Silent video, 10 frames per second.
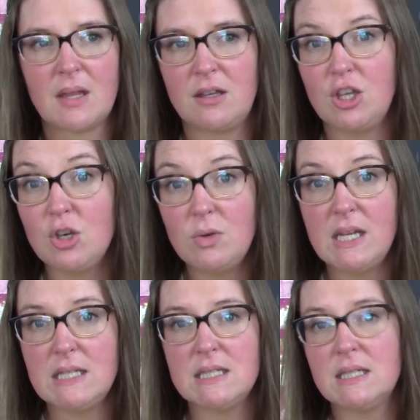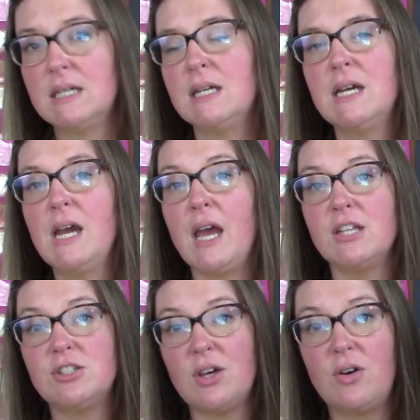unit.
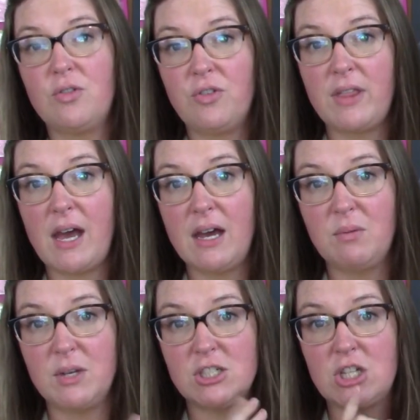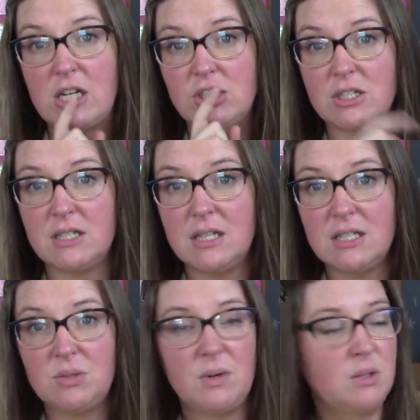And so for that, we changed it to
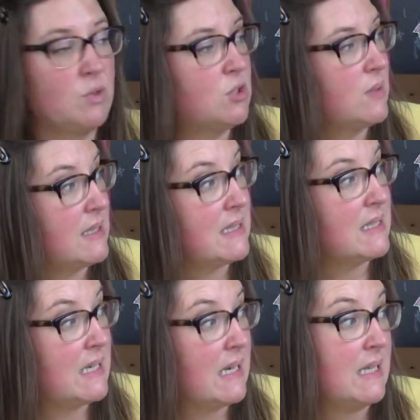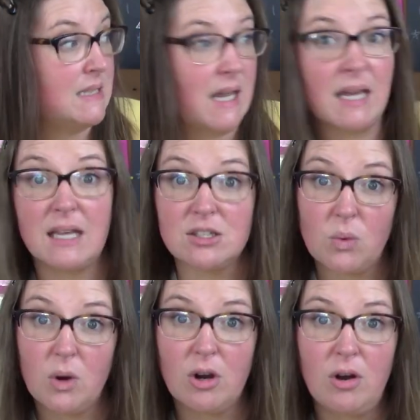this one, which was the Sneaky Snacky
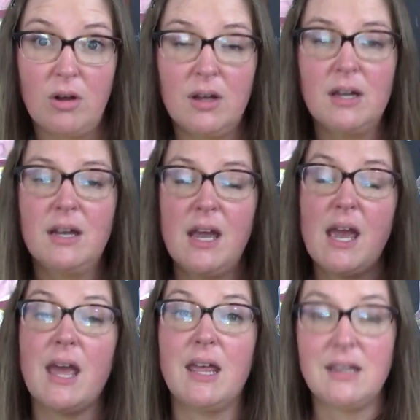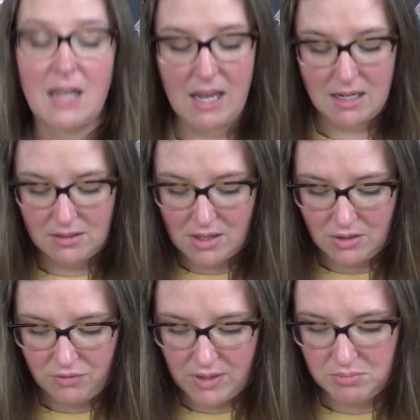Squirrel. And they had a lot
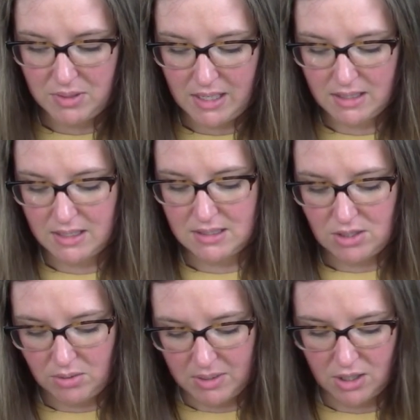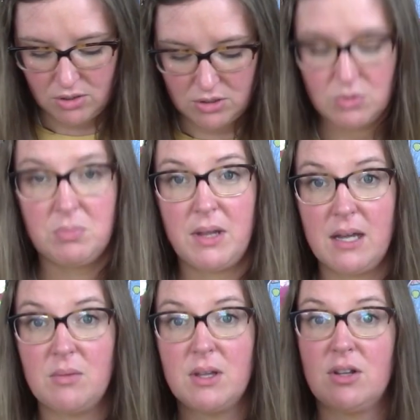of fun playing this. All my girls would play
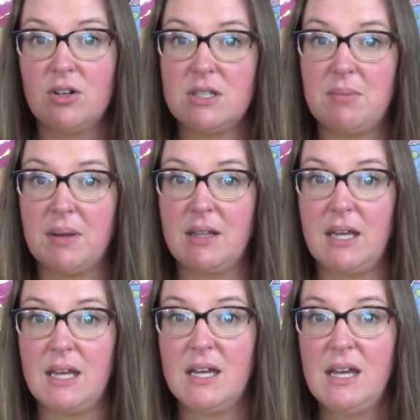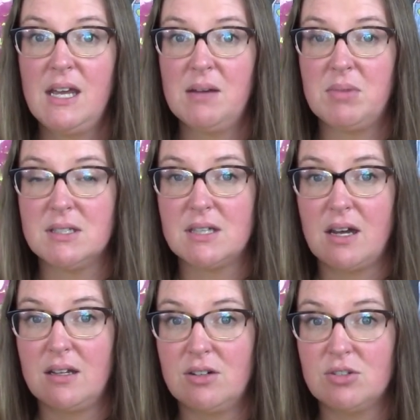it with her typically, but it's
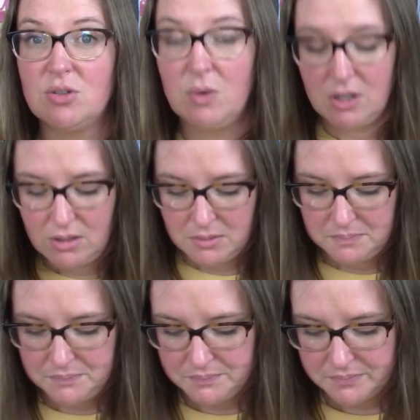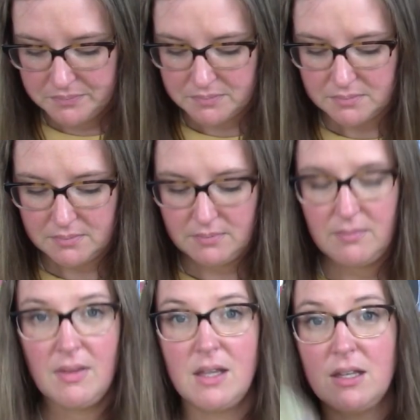got a little squirrel.
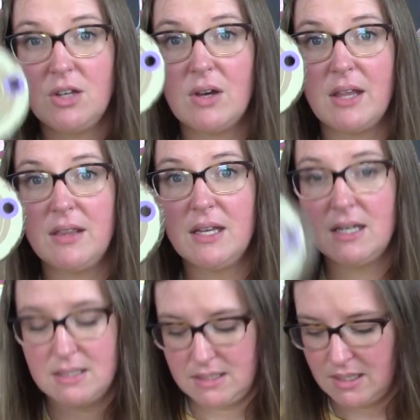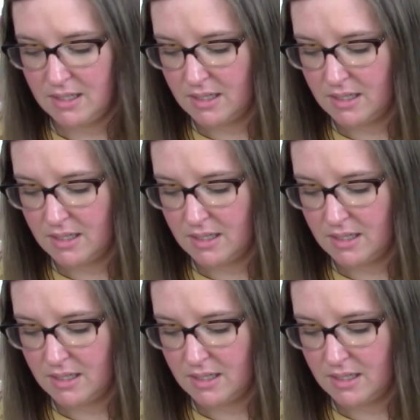And then you got this,